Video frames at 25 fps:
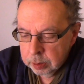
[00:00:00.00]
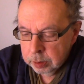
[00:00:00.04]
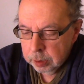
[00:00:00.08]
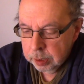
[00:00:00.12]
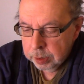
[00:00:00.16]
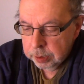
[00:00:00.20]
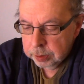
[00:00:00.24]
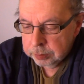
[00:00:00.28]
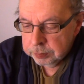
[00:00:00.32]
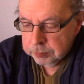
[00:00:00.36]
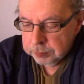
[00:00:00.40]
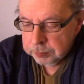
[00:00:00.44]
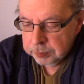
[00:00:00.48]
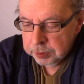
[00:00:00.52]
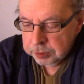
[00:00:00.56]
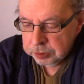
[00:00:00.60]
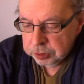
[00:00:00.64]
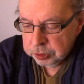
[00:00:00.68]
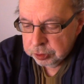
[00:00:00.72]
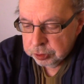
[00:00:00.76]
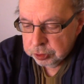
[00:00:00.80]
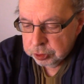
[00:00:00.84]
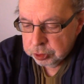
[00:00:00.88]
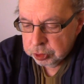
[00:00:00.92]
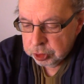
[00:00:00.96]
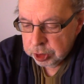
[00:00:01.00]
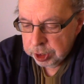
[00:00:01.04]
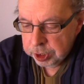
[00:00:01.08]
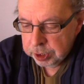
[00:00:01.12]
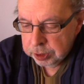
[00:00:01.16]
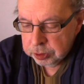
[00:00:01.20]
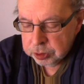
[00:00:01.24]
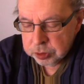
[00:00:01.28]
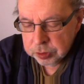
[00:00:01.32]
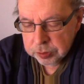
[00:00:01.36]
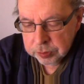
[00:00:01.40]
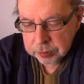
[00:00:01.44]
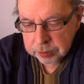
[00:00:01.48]
And this
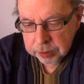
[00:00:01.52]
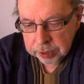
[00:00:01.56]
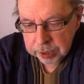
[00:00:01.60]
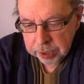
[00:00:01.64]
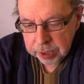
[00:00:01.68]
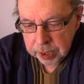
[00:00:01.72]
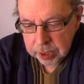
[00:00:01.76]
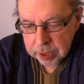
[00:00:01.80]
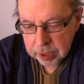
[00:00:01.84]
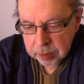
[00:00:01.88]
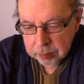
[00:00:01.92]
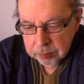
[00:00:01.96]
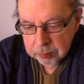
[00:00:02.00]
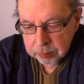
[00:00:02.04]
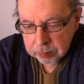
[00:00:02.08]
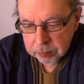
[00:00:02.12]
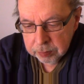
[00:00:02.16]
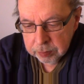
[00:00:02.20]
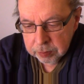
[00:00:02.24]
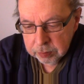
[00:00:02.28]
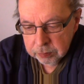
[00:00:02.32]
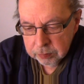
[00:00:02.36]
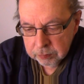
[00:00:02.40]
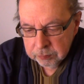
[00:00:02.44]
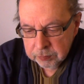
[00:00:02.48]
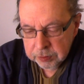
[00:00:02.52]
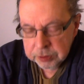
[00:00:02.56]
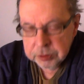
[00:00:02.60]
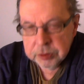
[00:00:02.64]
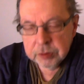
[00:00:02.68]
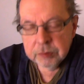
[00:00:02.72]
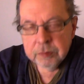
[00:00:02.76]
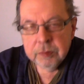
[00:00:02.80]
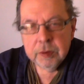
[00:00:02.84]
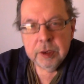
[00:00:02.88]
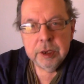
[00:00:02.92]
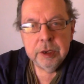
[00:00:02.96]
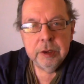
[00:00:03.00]
changed the game vis
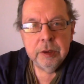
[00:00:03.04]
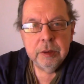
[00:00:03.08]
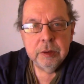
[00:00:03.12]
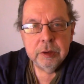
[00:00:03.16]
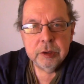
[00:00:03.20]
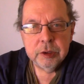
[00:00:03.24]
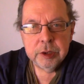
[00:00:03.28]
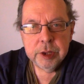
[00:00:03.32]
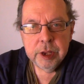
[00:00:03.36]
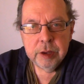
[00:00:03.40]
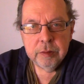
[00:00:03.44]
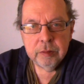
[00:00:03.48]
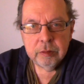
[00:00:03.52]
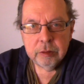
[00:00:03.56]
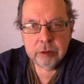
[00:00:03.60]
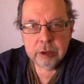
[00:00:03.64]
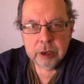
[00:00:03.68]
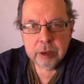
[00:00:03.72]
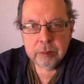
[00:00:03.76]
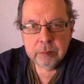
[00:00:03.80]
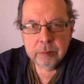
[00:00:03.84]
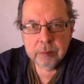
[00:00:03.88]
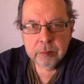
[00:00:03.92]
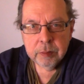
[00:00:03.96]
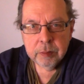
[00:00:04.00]
a vis slavery,